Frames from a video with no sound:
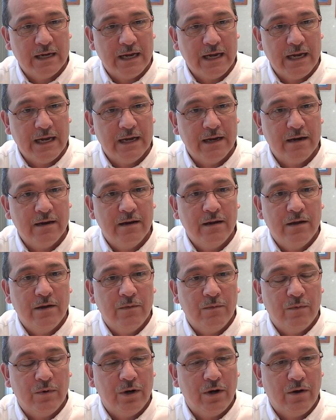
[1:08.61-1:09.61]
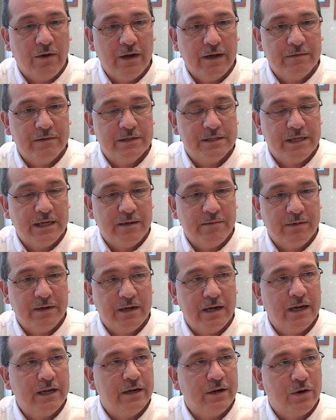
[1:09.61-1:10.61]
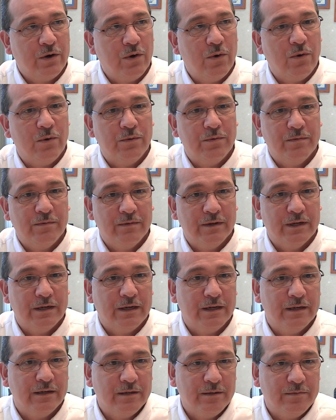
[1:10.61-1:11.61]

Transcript: And we all have the same kind of goal, again,